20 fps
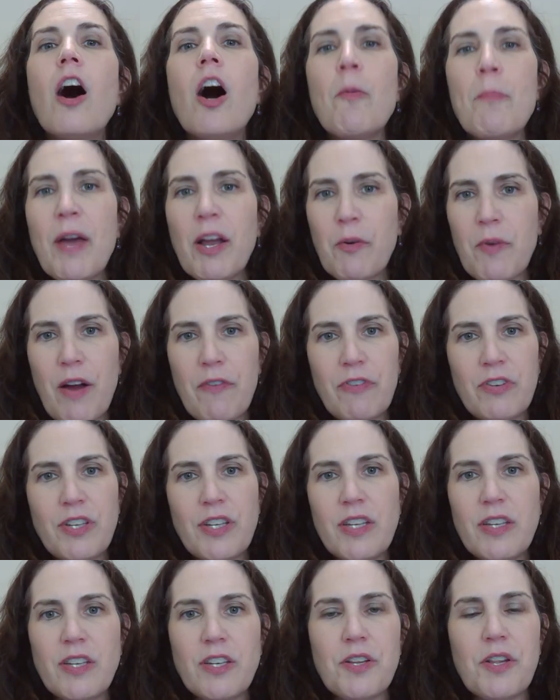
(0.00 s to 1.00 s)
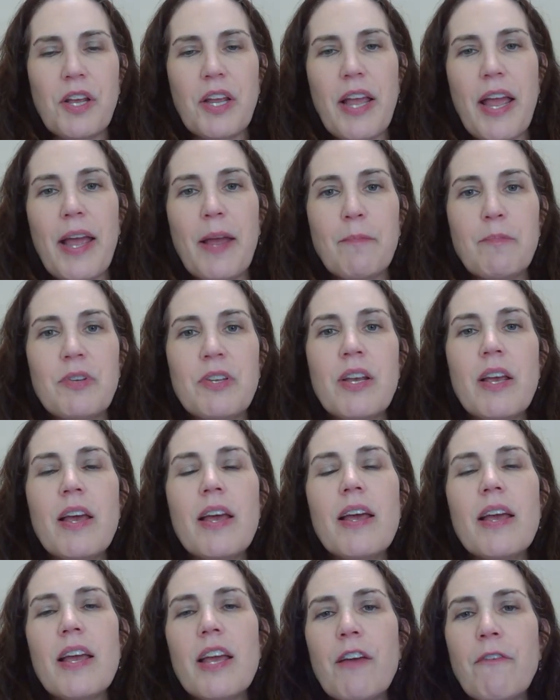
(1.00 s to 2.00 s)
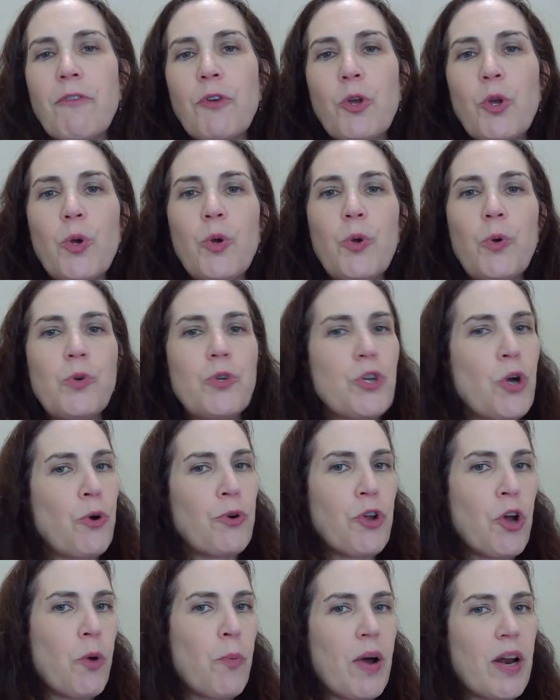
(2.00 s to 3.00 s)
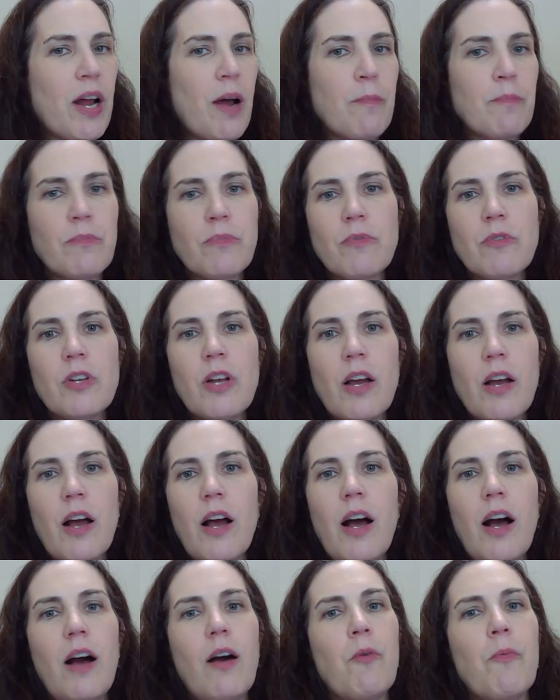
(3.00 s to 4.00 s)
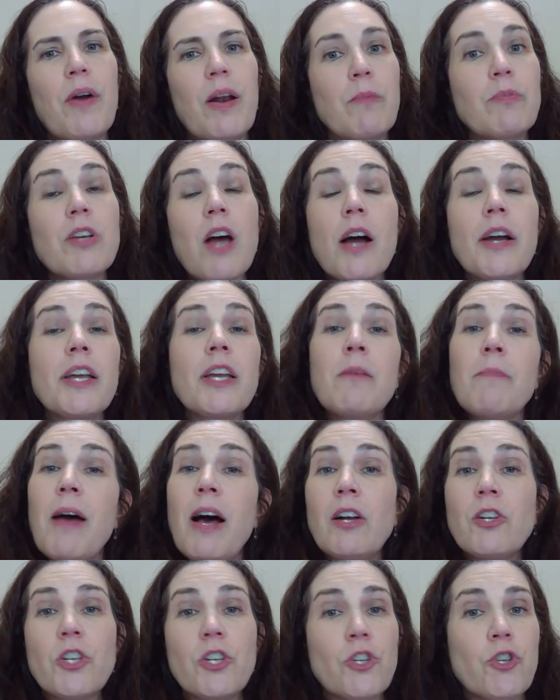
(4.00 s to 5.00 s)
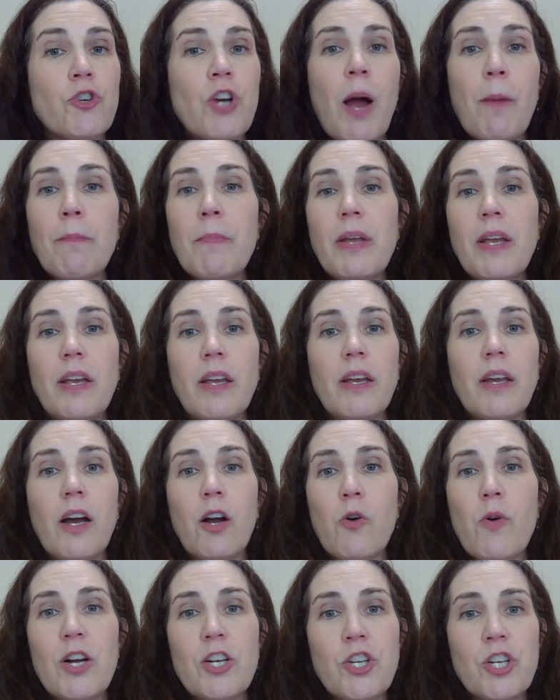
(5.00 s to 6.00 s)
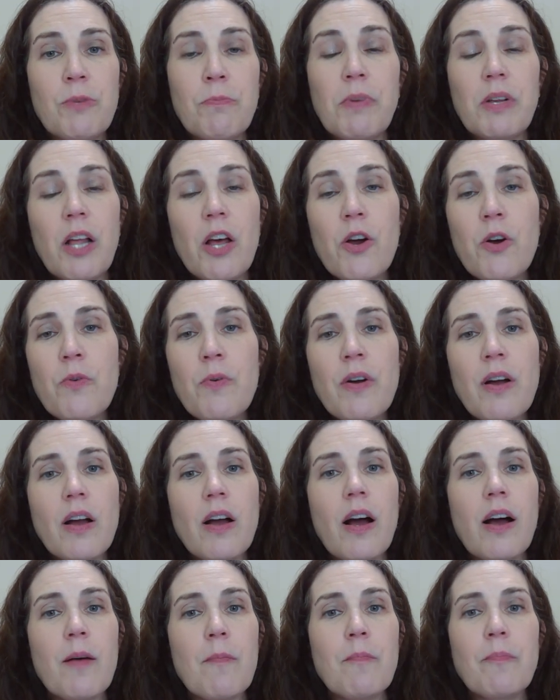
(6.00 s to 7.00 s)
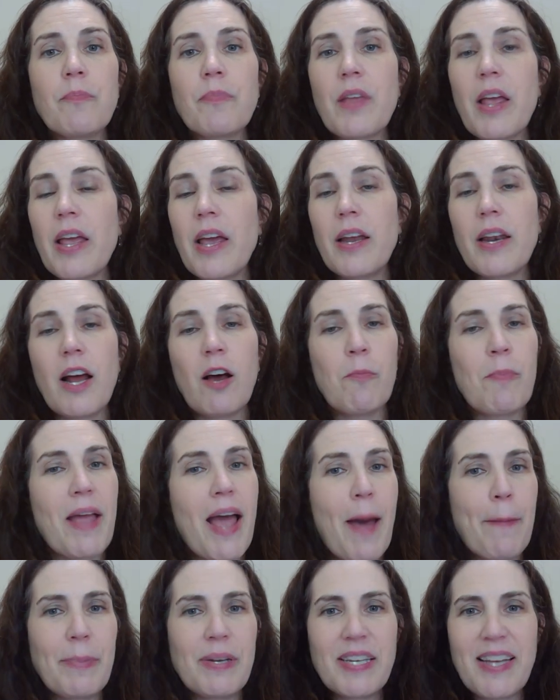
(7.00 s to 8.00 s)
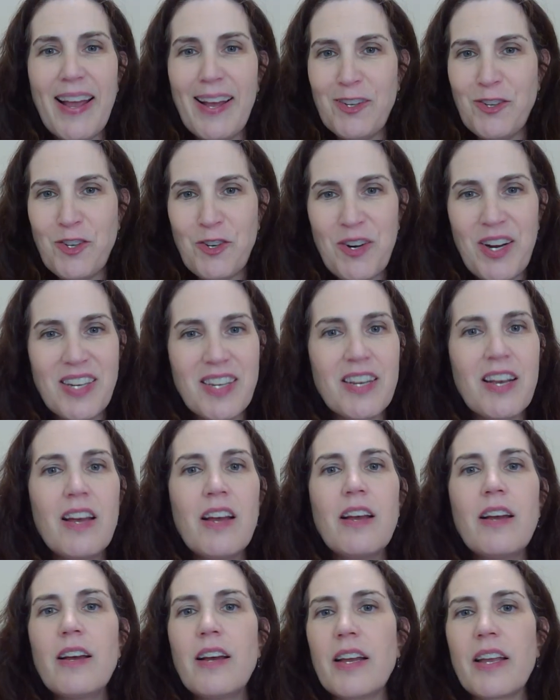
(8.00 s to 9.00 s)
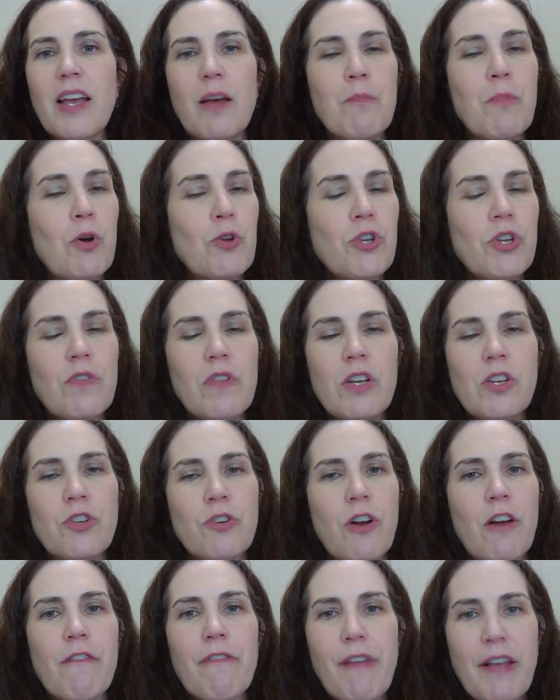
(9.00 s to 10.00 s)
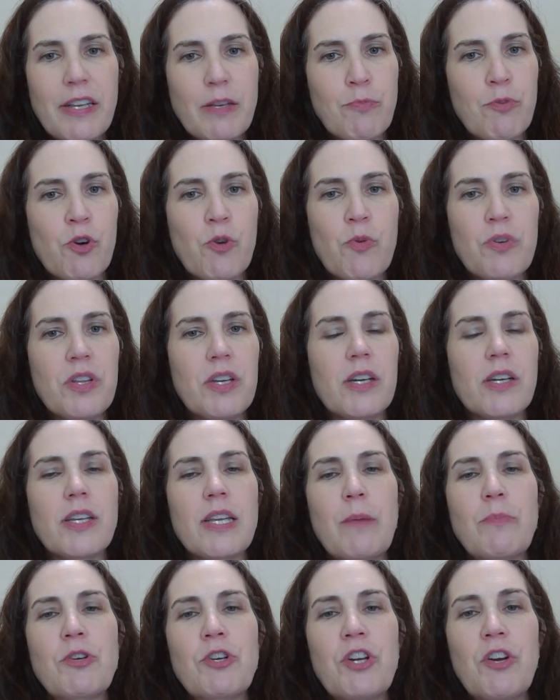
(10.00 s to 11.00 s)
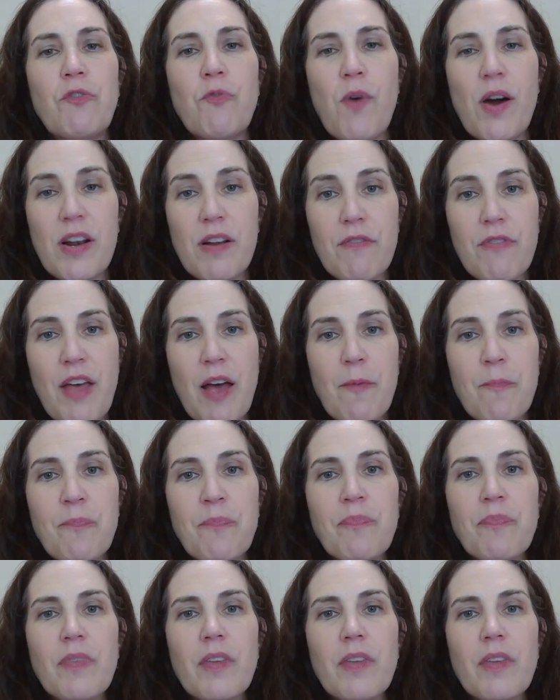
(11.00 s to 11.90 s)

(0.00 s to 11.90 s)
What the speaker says: I'll make references to the games. If you don't know what I'm talking about, just drop me a question below and I'll be happy to answer it. Again, most of these are on Facebook with the exception of one of them.